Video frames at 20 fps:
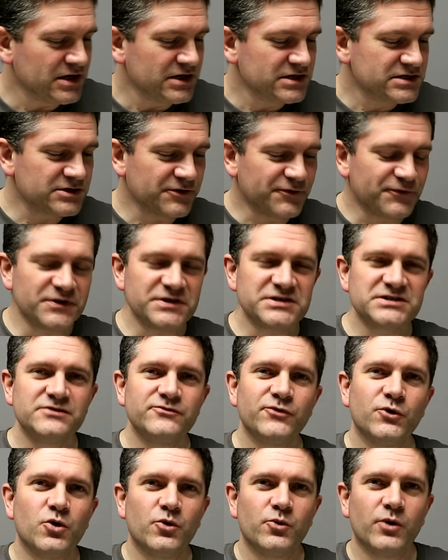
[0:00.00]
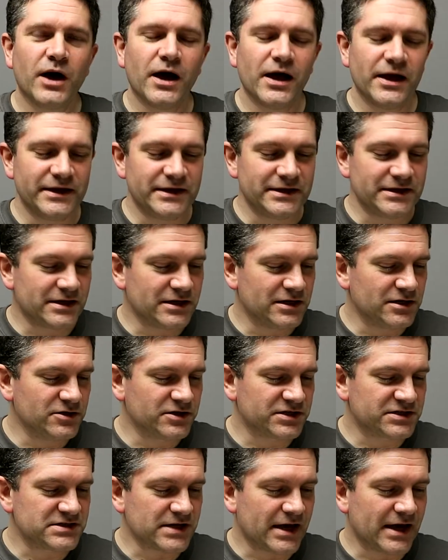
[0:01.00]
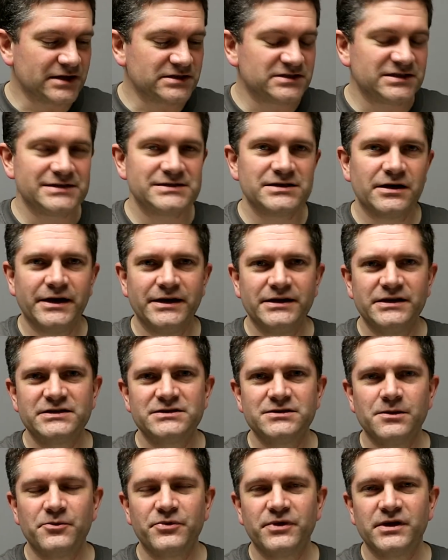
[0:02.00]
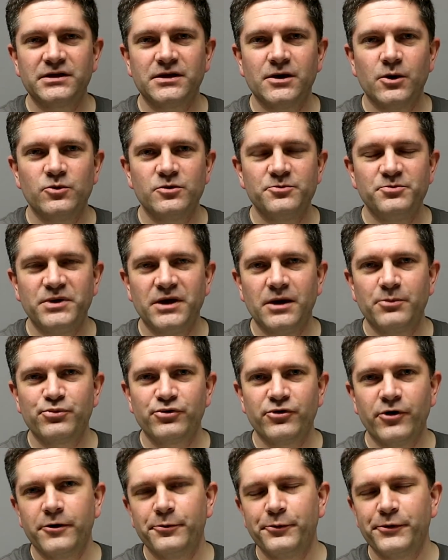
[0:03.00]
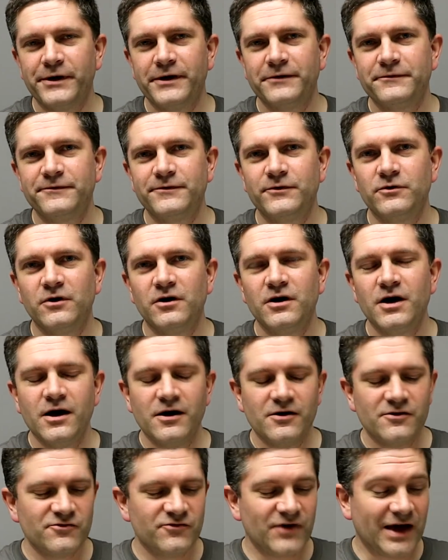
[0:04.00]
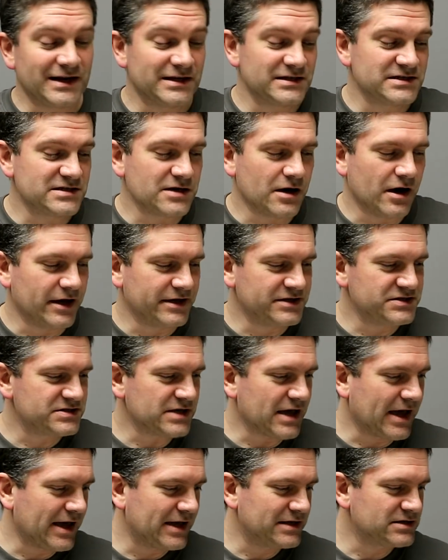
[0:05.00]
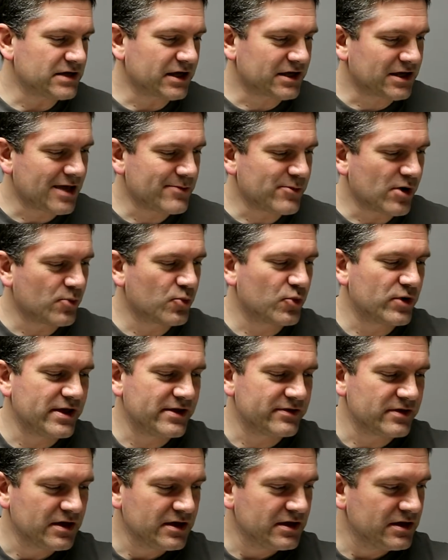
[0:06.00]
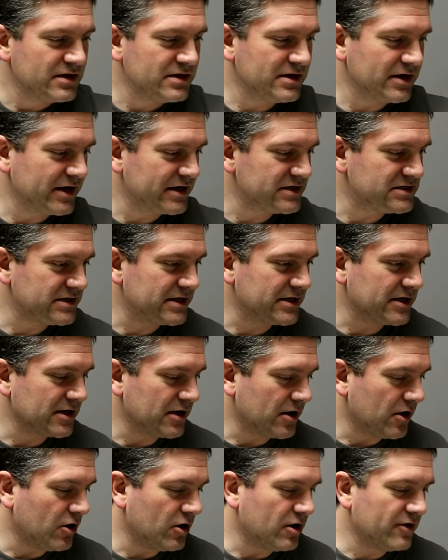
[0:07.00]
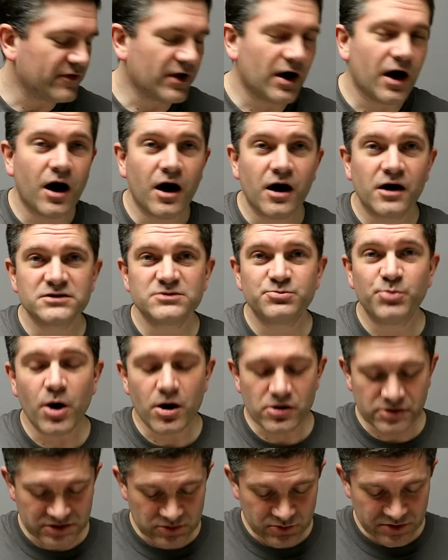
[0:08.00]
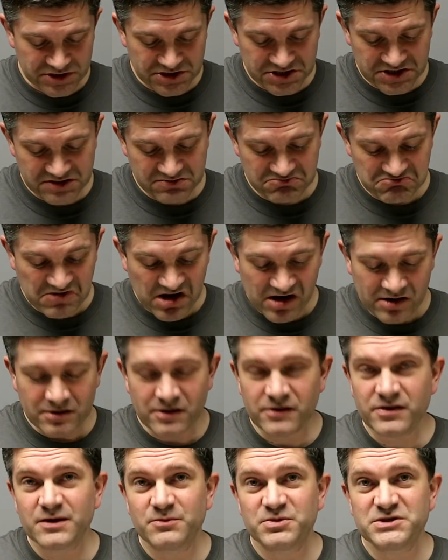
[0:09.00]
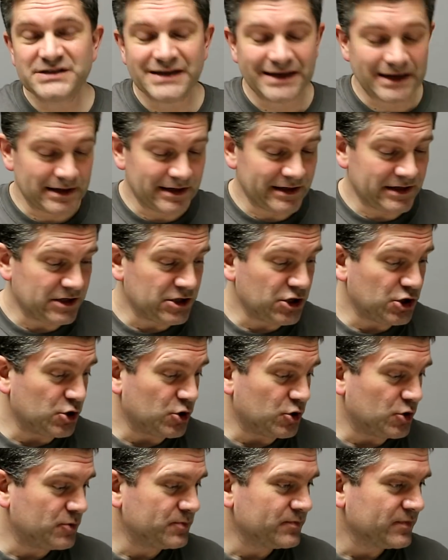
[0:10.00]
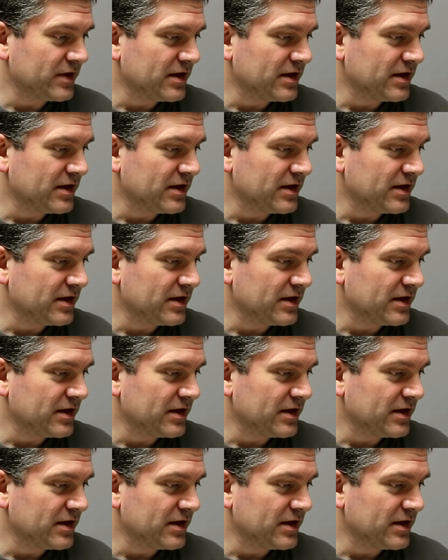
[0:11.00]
So first of all, I looked at designing something that would be appropriate for Valentine's, and I came up with the idea of a heart box, which is nothing particularly new.